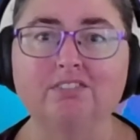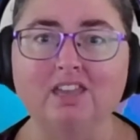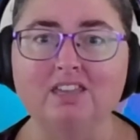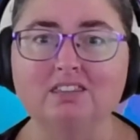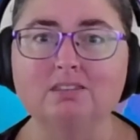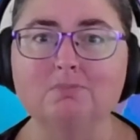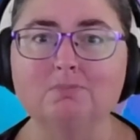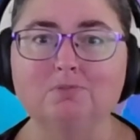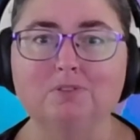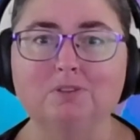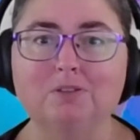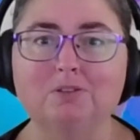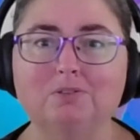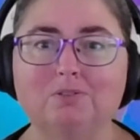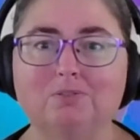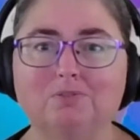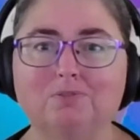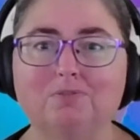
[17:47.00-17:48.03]
thank them for the
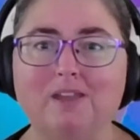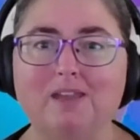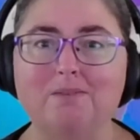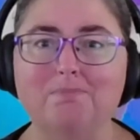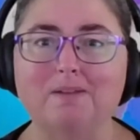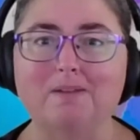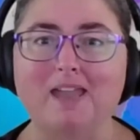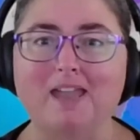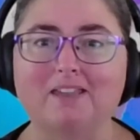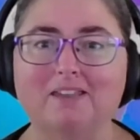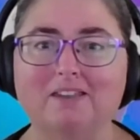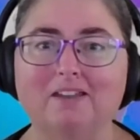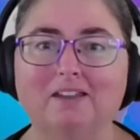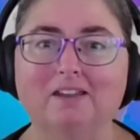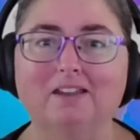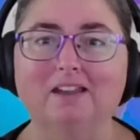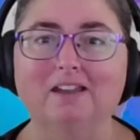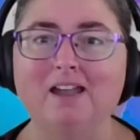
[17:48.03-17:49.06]
good feedback.
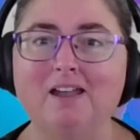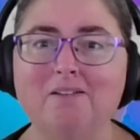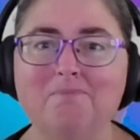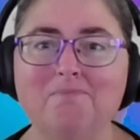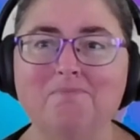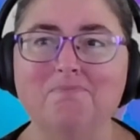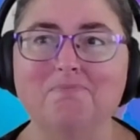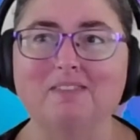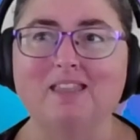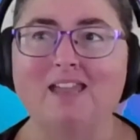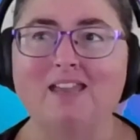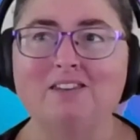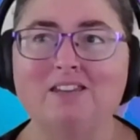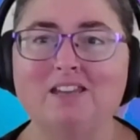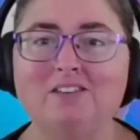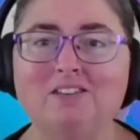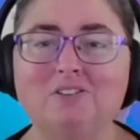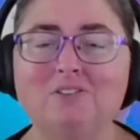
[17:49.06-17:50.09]
And
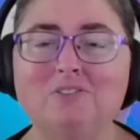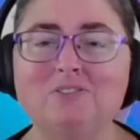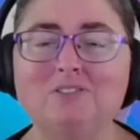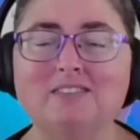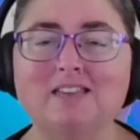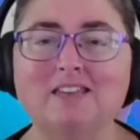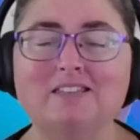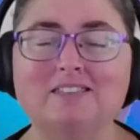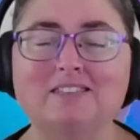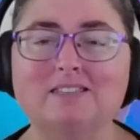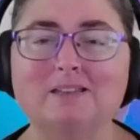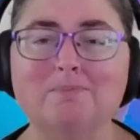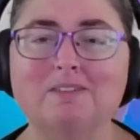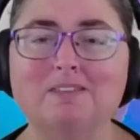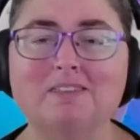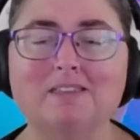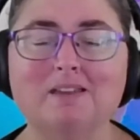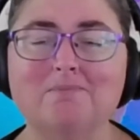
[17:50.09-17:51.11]
use that as
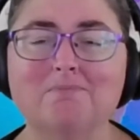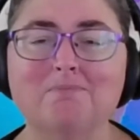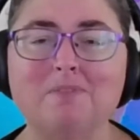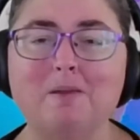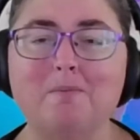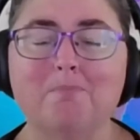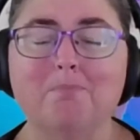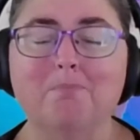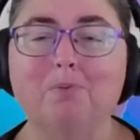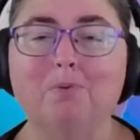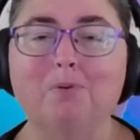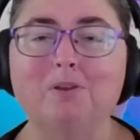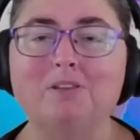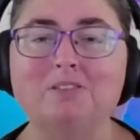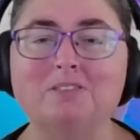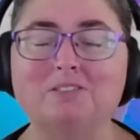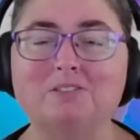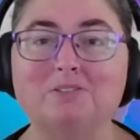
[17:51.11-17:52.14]
something that
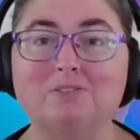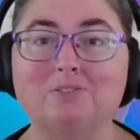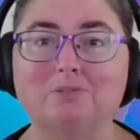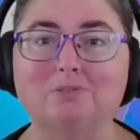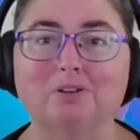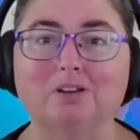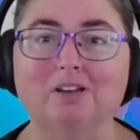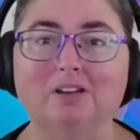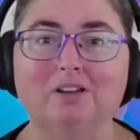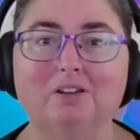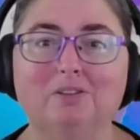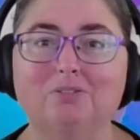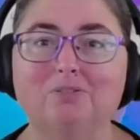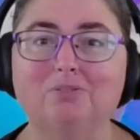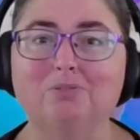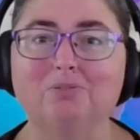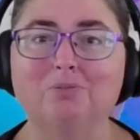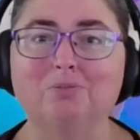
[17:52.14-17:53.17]
buoys you
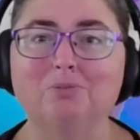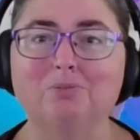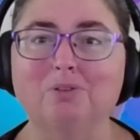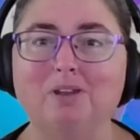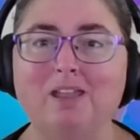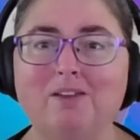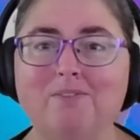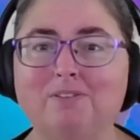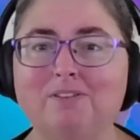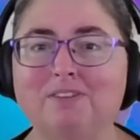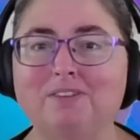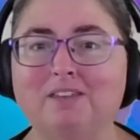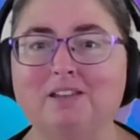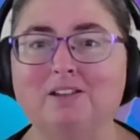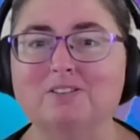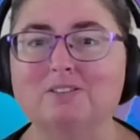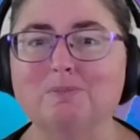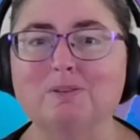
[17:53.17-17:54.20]
through
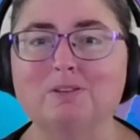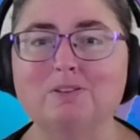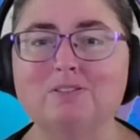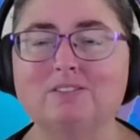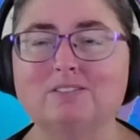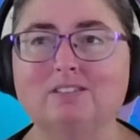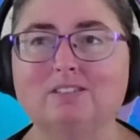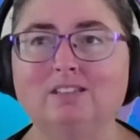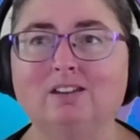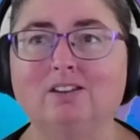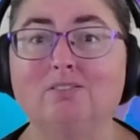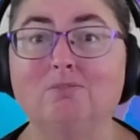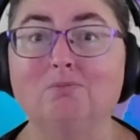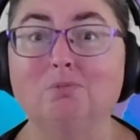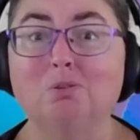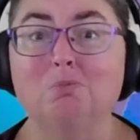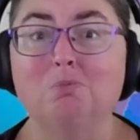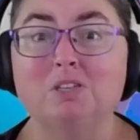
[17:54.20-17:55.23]
everything else because
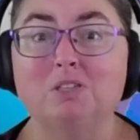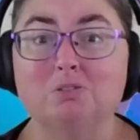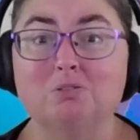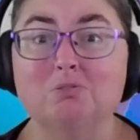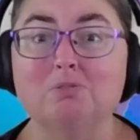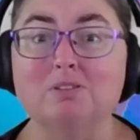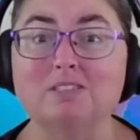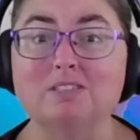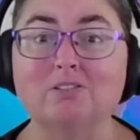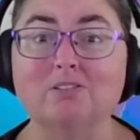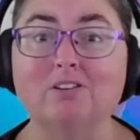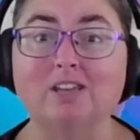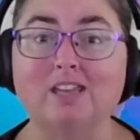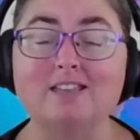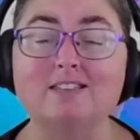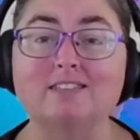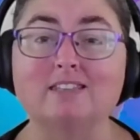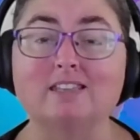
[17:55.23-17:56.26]
what we do is not
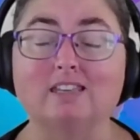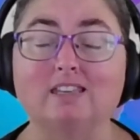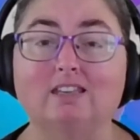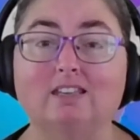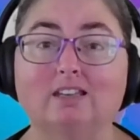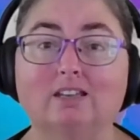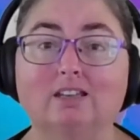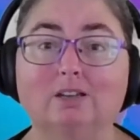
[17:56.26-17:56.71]
easy.